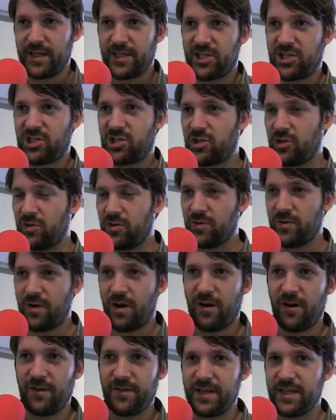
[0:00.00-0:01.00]
stew
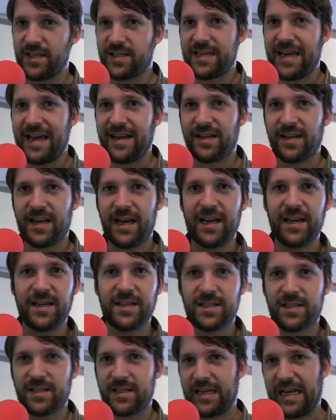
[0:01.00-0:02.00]
all these
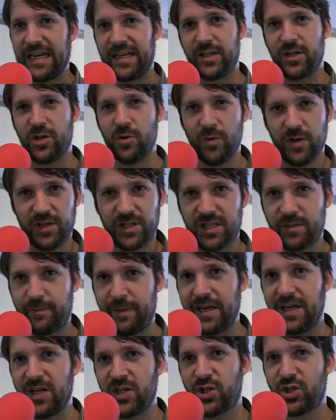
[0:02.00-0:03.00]
dandelions like you would
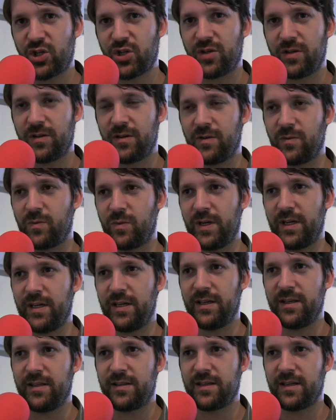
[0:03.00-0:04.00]
spinach
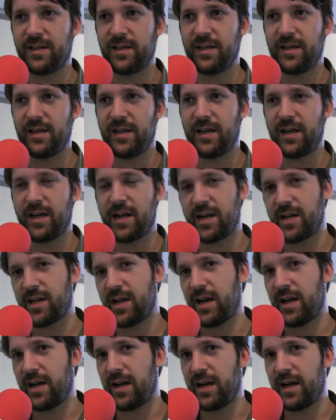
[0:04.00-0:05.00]
with a
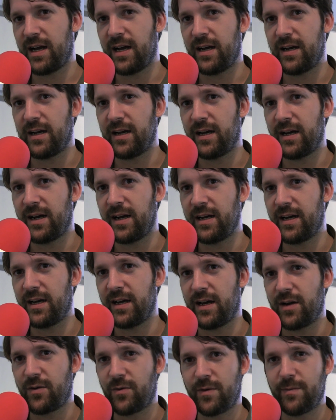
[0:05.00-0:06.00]

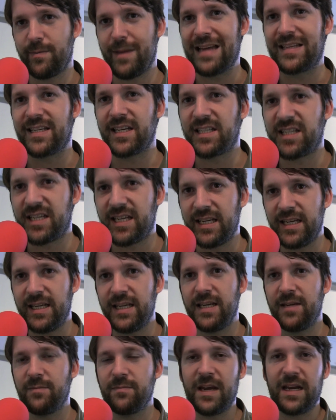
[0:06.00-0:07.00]
aromatic
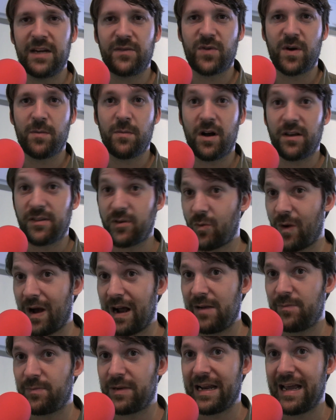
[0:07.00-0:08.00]
tea made from other
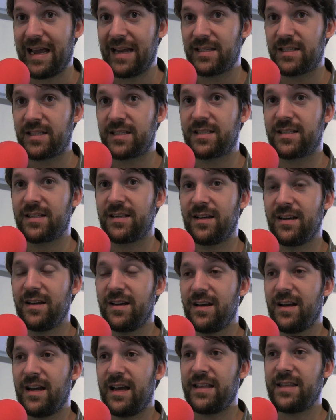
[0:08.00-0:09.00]
wild plants,
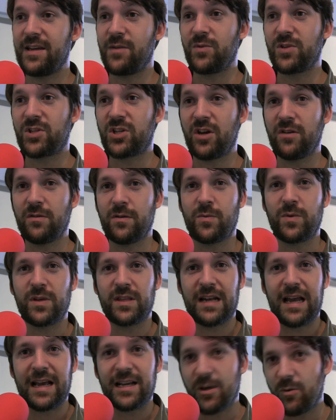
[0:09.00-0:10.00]
and then we serve it
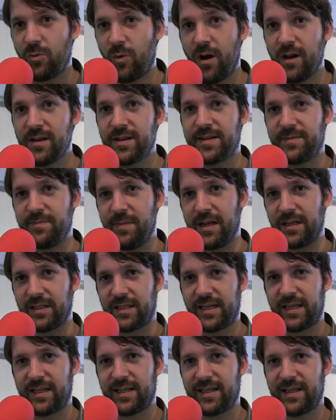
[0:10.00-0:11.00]
with like a walnut
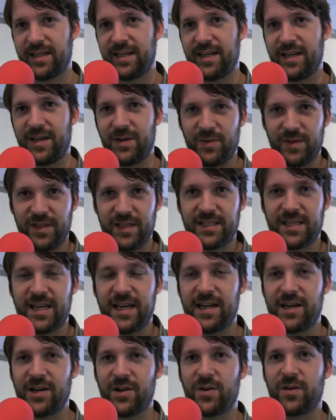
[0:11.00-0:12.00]
milk with this
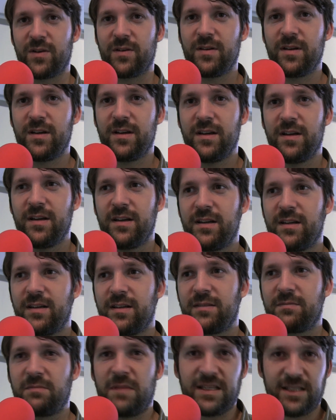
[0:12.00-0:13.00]
hare.
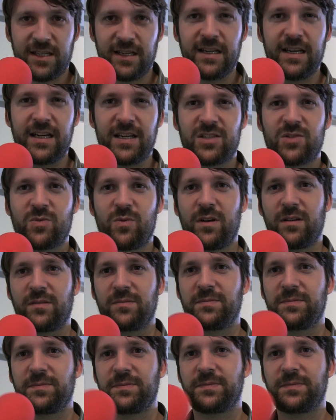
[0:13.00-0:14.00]
That's the latest one.